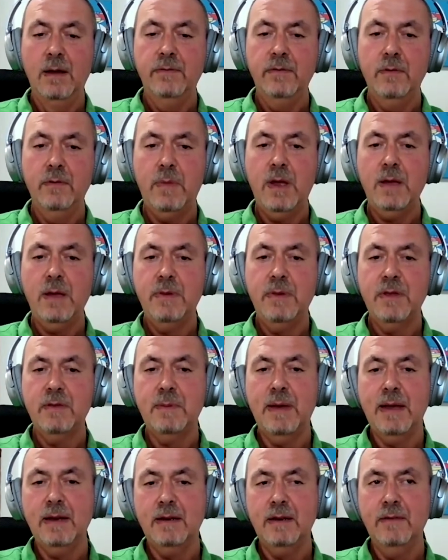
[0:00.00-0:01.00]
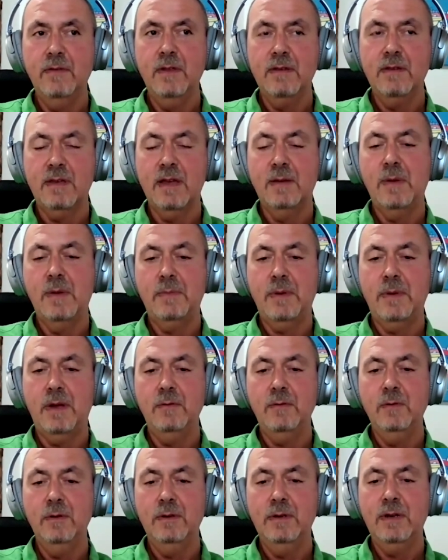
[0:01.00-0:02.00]
From my perspective, the sum up
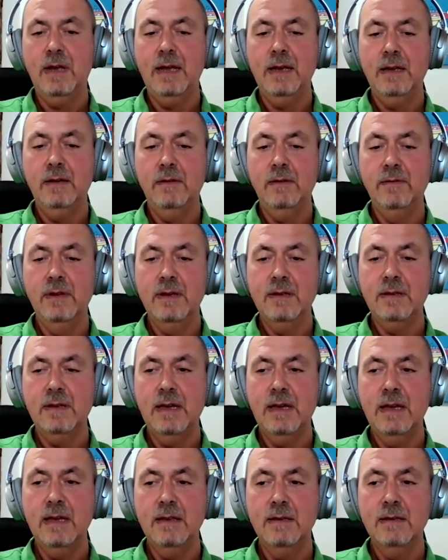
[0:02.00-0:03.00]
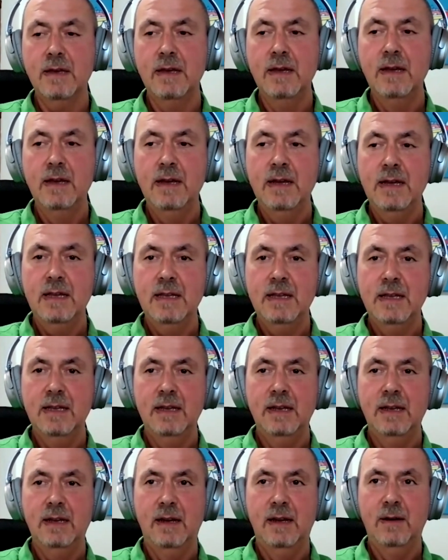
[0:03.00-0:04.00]
I would take on this is,
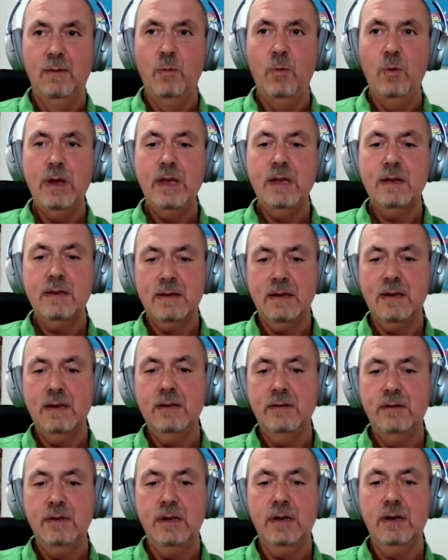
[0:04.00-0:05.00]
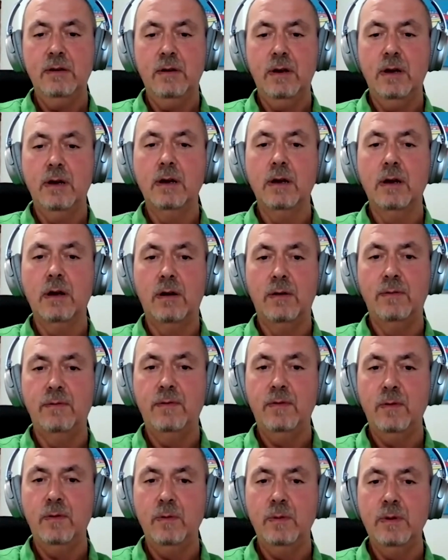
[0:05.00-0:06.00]
we see Jira and
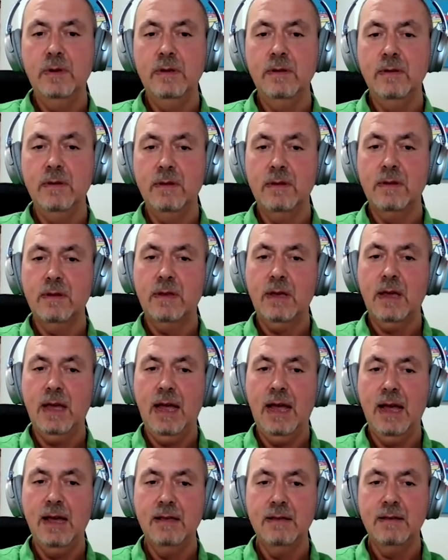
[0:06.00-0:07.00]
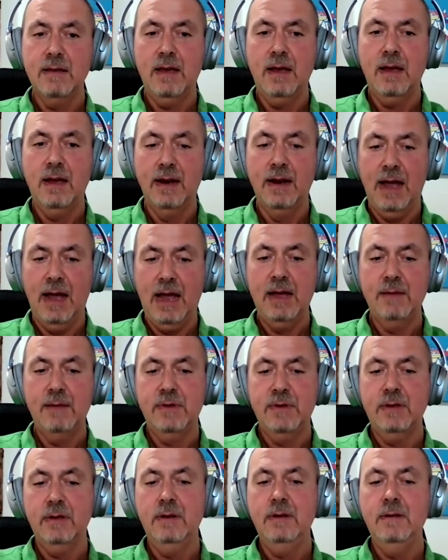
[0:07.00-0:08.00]
Confluence as an
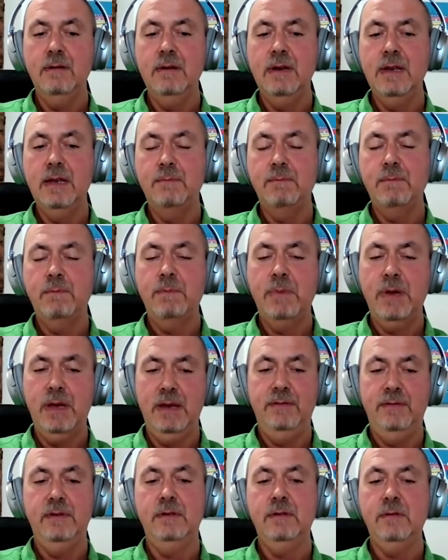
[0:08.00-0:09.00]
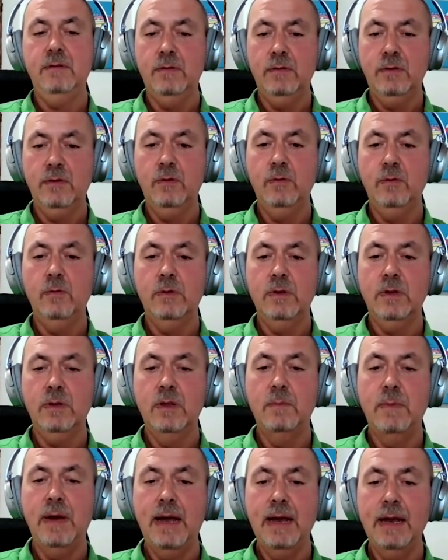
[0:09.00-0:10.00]
absolutely pivotal tool to
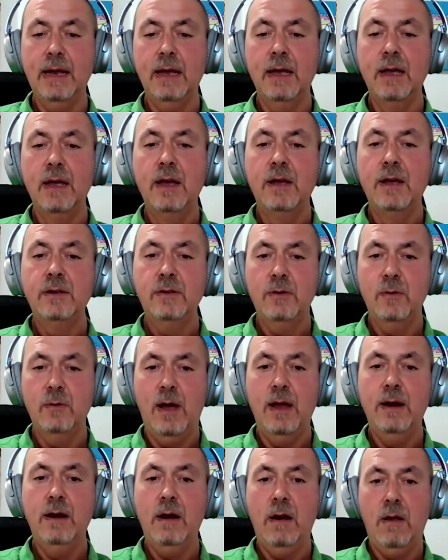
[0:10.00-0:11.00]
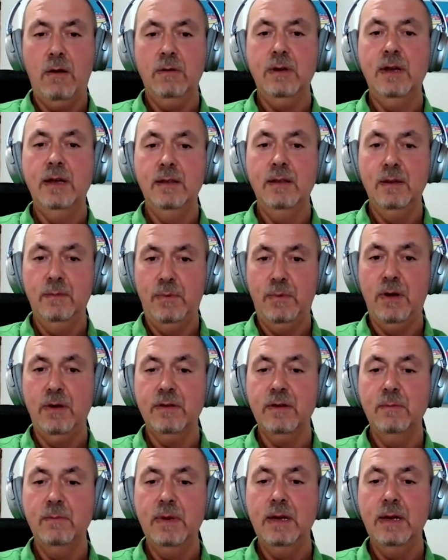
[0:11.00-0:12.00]
the bank to unlocking the
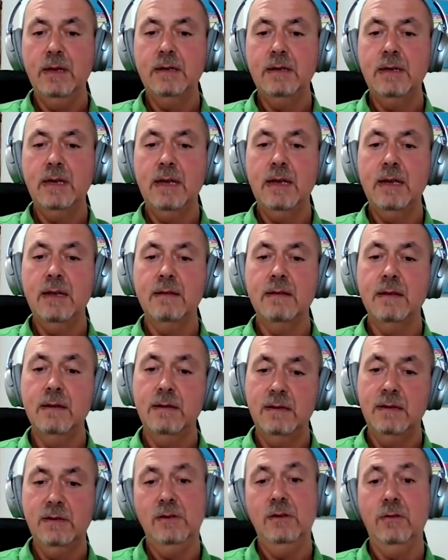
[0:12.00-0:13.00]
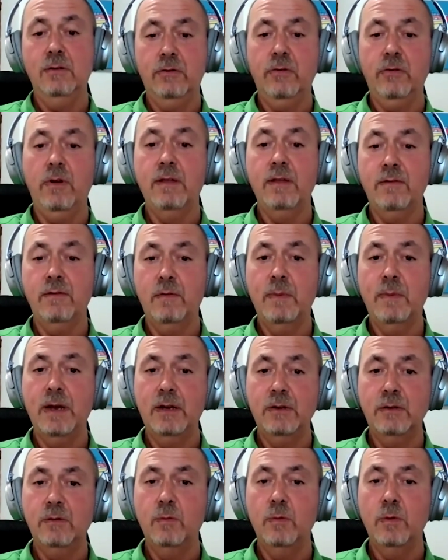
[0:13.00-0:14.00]
possibilities that digital
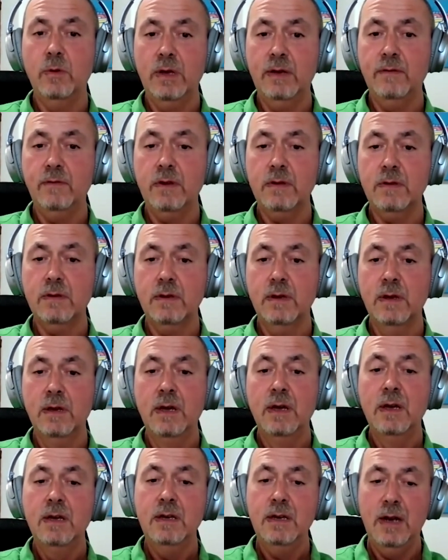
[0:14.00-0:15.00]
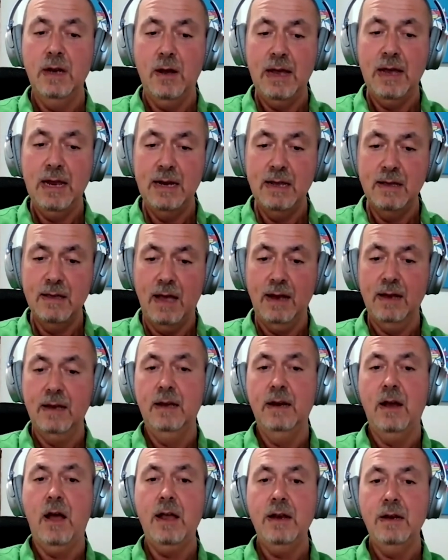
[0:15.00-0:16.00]
transformation will give us. It is going
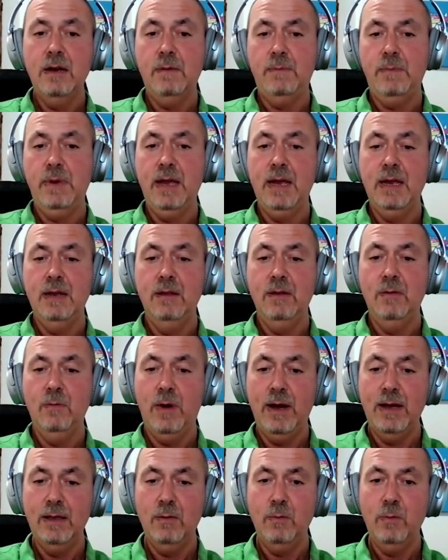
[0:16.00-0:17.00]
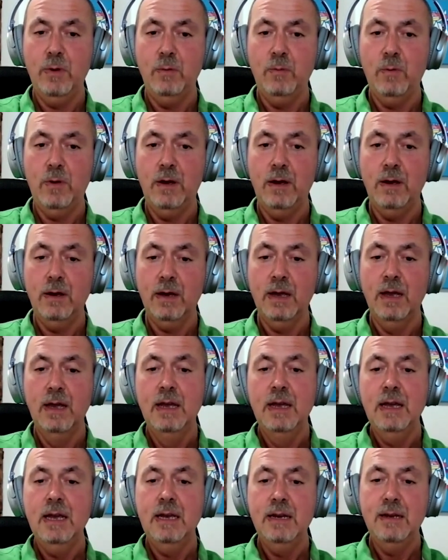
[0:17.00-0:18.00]
to underpin the way that we work.
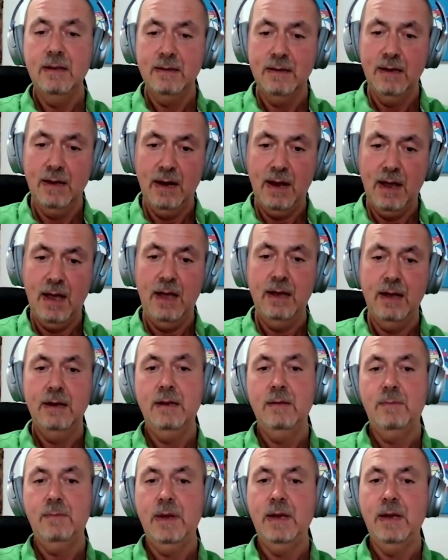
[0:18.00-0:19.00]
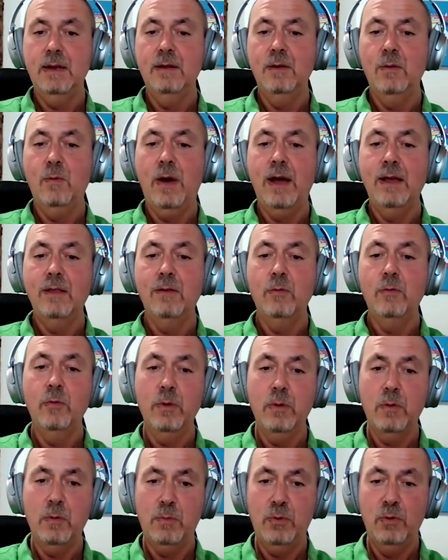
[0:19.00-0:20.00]
It is going to underpin the way that
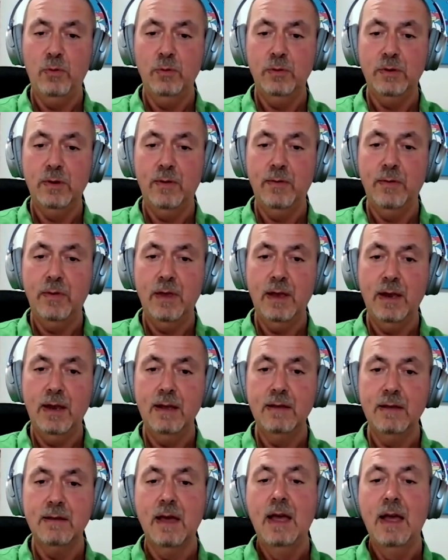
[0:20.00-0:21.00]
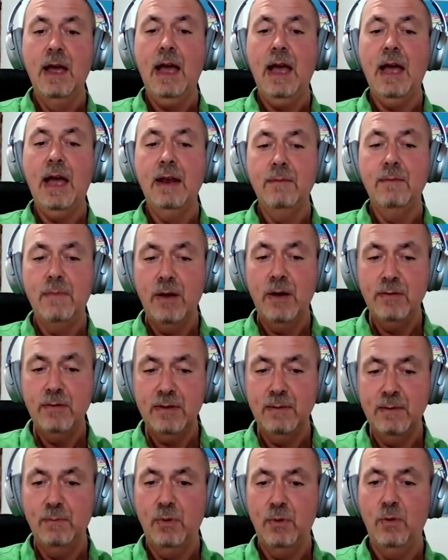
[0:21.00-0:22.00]
we report on things. And
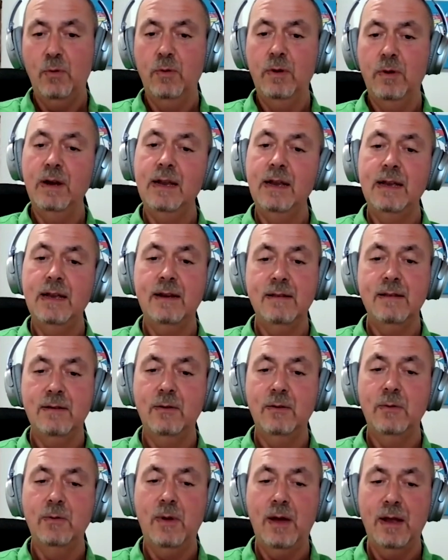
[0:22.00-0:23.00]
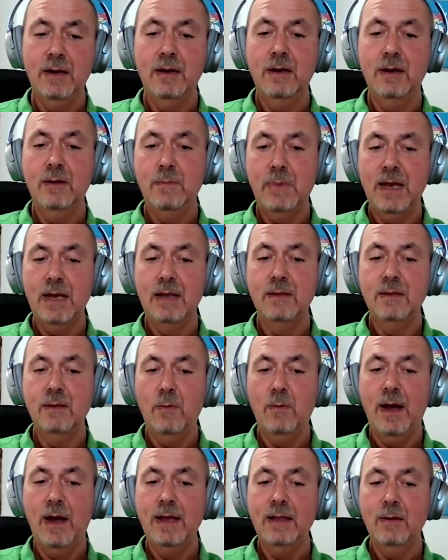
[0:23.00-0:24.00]
most importantly, it is going to underpin
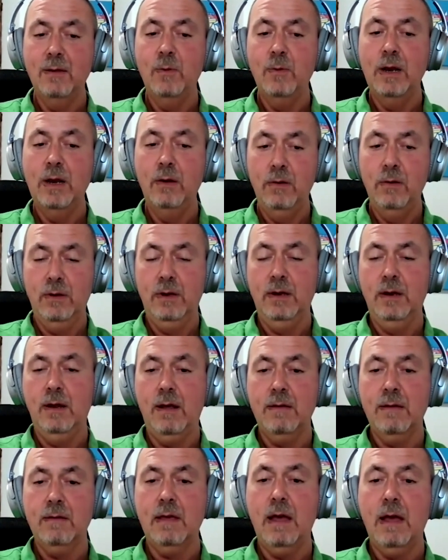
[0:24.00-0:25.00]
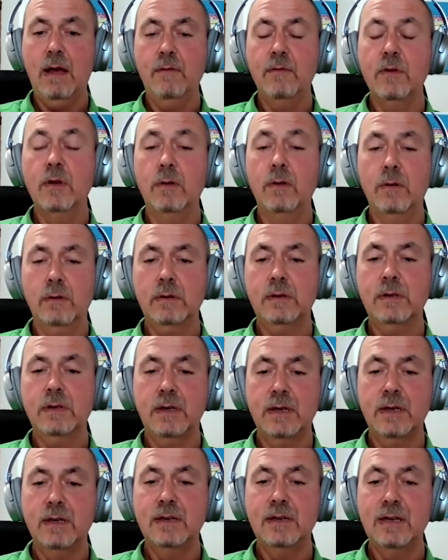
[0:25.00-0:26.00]
the way that we look at ourselves and look to
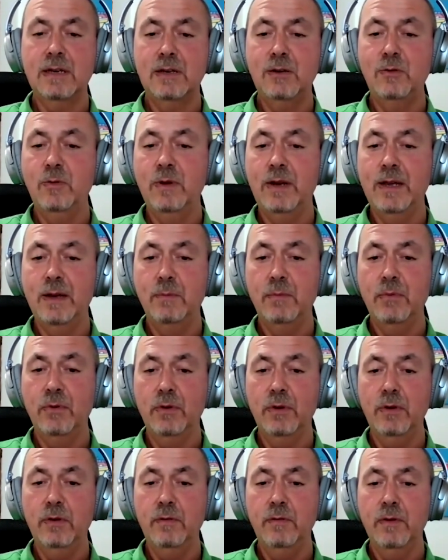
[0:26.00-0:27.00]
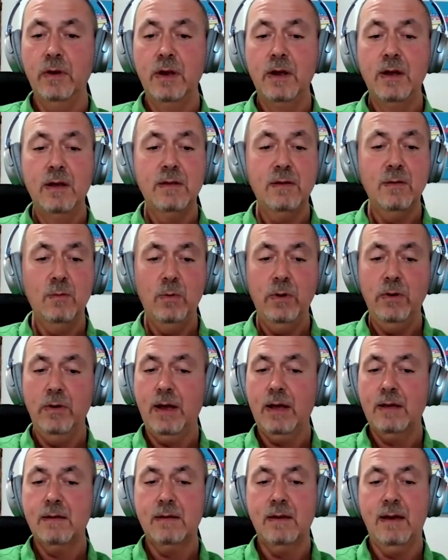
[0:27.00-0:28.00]
continually improve. So we're
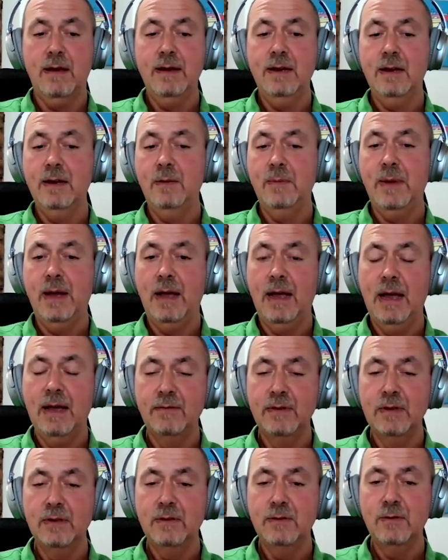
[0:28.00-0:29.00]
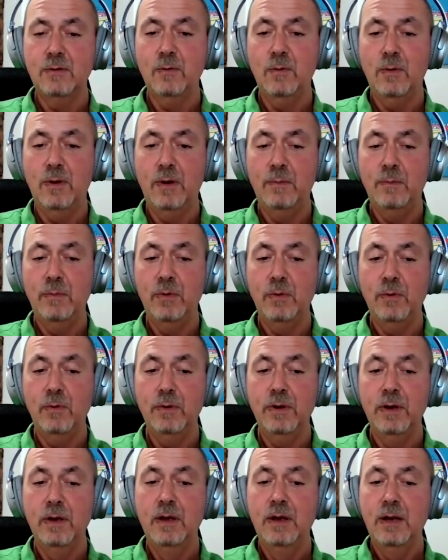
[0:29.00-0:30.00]
excited about having the tool on
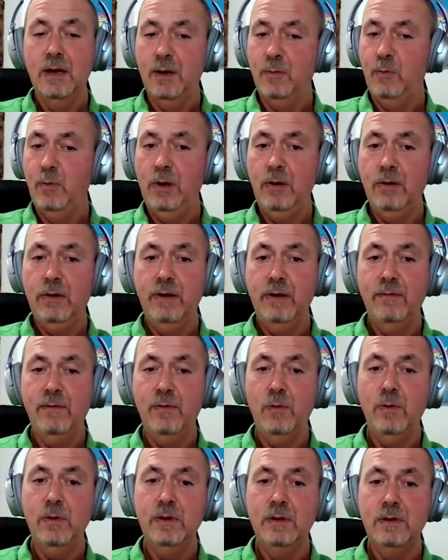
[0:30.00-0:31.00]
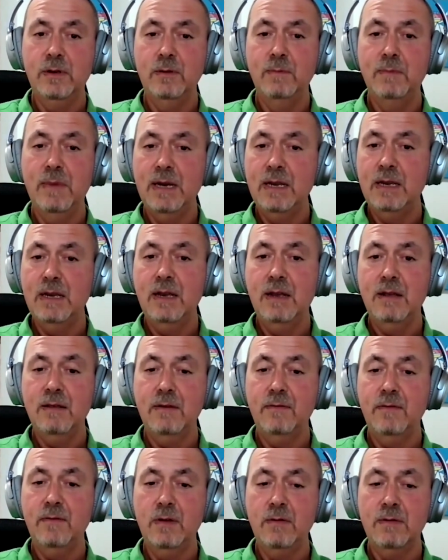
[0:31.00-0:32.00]
board, and we're looking forward to many
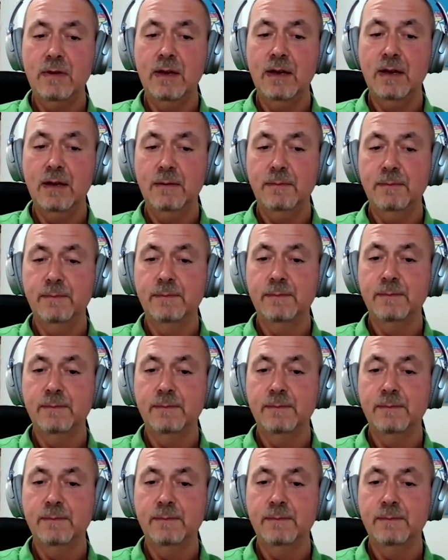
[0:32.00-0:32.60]
years of using it.